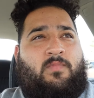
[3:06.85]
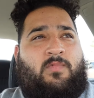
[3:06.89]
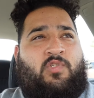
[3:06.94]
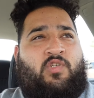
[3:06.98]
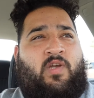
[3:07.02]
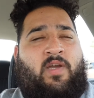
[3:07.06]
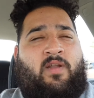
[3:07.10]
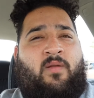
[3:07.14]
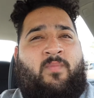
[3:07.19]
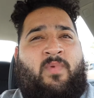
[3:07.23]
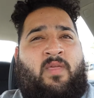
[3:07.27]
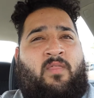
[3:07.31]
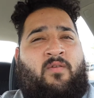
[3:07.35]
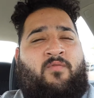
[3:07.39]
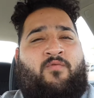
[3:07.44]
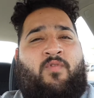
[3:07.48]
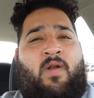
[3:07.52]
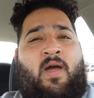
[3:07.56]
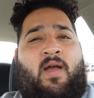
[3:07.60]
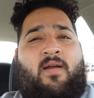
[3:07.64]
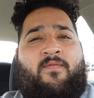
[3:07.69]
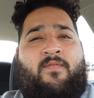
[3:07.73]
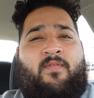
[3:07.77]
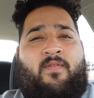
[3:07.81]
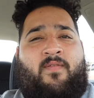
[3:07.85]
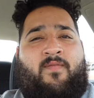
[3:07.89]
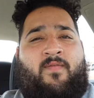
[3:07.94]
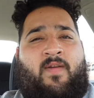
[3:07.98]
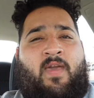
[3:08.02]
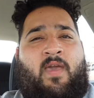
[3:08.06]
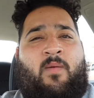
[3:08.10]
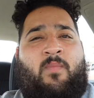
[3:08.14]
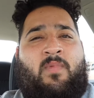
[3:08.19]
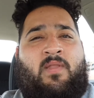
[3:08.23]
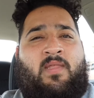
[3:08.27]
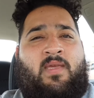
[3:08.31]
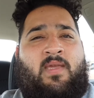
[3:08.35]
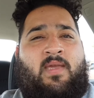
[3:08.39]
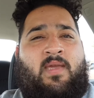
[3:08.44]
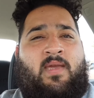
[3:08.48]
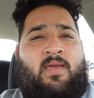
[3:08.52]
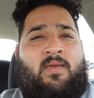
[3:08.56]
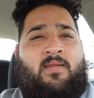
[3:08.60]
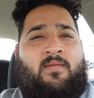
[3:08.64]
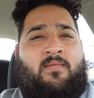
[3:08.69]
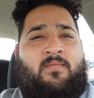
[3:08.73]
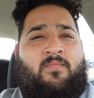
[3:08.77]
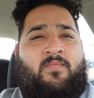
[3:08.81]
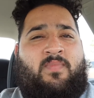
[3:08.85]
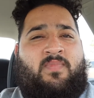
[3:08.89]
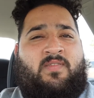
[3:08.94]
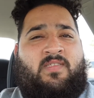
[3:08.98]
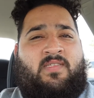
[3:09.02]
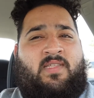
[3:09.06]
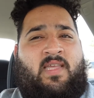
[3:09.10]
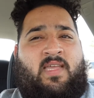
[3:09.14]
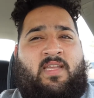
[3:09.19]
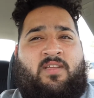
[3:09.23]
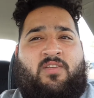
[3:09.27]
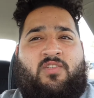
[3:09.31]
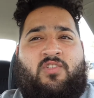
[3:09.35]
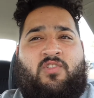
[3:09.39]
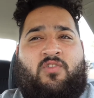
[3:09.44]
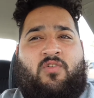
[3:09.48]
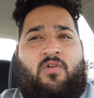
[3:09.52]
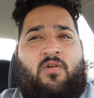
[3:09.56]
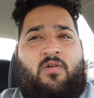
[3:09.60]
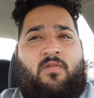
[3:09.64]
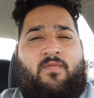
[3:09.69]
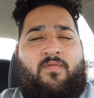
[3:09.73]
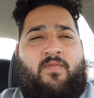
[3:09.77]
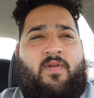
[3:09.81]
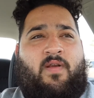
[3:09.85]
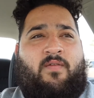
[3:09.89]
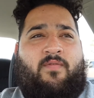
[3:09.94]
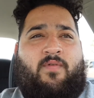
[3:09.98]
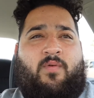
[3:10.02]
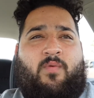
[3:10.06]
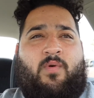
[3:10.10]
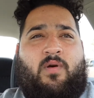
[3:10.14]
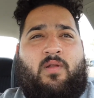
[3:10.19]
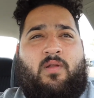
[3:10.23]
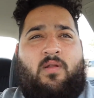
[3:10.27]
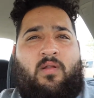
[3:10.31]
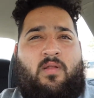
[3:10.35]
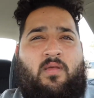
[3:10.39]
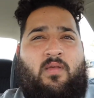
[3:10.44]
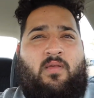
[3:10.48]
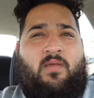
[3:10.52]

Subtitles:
trying to be the rock for the family and staying strong for everyone.